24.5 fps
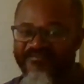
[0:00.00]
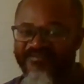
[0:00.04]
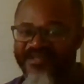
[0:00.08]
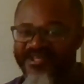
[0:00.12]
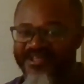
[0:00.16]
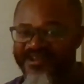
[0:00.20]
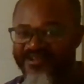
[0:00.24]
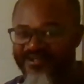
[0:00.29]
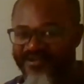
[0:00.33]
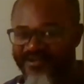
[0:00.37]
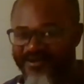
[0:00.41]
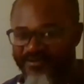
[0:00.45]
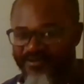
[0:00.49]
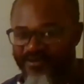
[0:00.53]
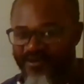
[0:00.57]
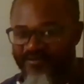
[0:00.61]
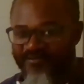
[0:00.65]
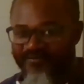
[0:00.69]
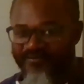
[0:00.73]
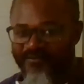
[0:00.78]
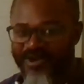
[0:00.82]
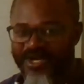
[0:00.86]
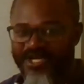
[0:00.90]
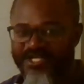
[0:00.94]
Don't
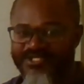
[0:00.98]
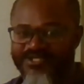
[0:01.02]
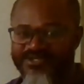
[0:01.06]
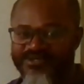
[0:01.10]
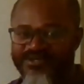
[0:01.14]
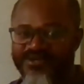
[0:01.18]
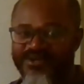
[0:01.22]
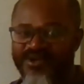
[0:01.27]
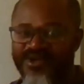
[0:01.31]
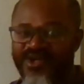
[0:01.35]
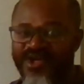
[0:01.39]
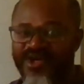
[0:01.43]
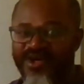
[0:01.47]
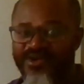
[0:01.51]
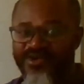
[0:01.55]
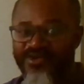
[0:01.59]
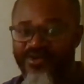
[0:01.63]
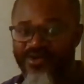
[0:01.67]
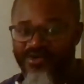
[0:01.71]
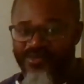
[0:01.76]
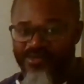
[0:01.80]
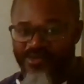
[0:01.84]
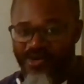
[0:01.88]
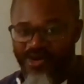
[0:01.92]
worry, this
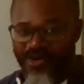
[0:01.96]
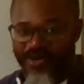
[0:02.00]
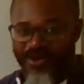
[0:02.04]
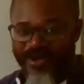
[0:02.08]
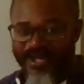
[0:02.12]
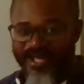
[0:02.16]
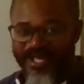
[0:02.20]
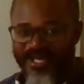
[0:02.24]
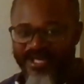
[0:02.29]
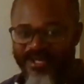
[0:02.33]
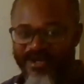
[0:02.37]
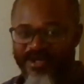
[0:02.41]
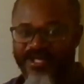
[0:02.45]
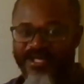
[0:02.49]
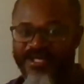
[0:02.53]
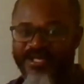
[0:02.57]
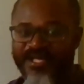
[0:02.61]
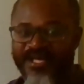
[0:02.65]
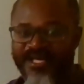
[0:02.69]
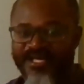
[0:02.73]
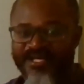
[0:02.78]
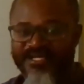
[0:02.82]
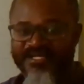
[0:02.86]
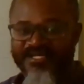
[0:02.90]
is just a
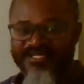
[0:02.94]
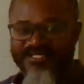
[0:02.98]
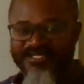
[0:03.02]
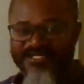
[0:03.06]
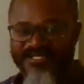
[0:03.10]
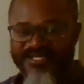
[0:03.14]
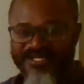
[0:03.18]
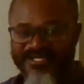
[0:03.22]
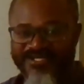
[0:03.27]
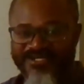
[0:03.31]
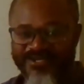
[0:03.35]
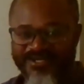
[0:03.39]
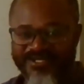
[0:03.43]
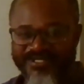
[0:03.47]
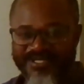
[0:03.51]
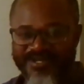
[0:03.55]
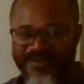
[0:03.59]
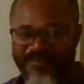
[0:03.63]
process, and I know